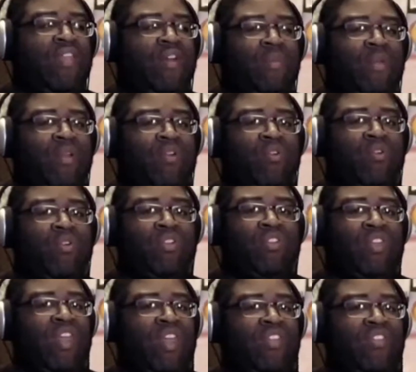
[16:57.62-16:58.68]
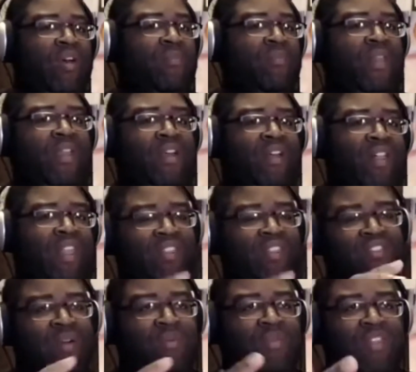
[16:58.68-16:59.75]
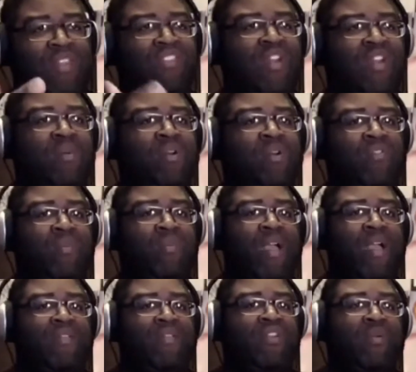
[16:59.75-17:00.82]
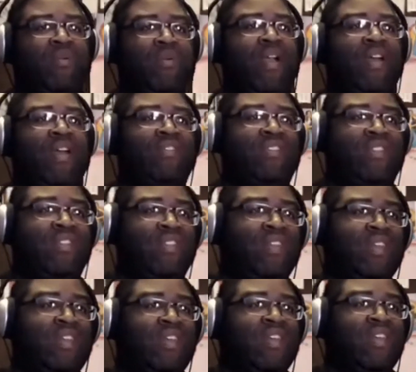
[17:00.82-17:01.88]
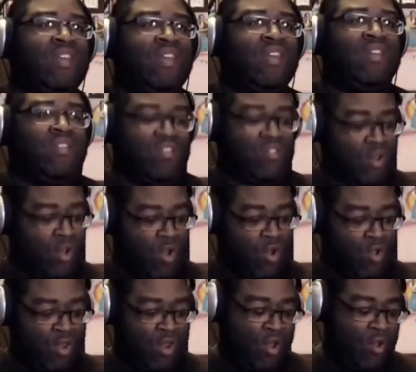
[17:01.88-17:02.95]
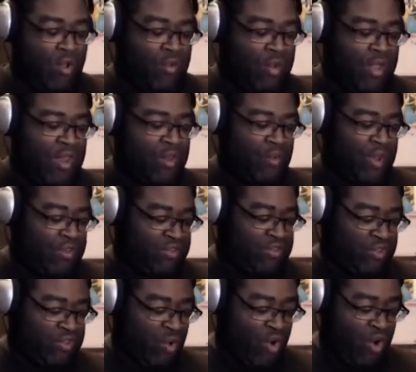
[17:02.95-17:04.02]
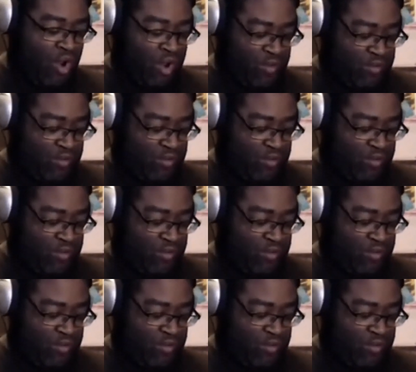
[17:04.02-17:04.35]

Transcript: that'd be cool to see something similar for Privateer Press. And so you know, but anyway, Scorn,